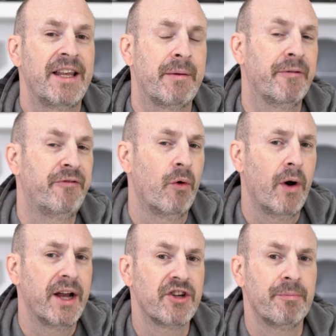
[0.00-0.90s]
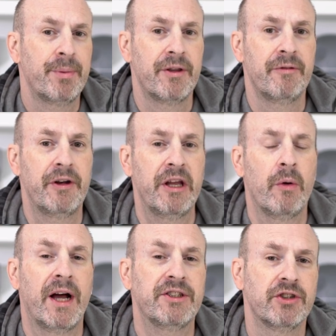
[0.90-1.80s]
Now before I jump into the
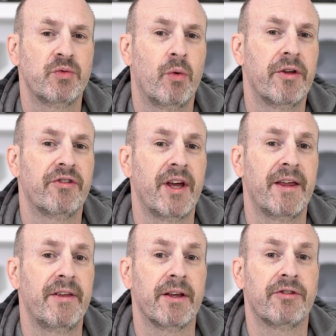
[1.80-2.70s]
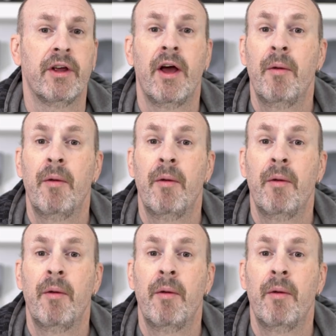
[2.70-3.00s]
video, I just want to say this.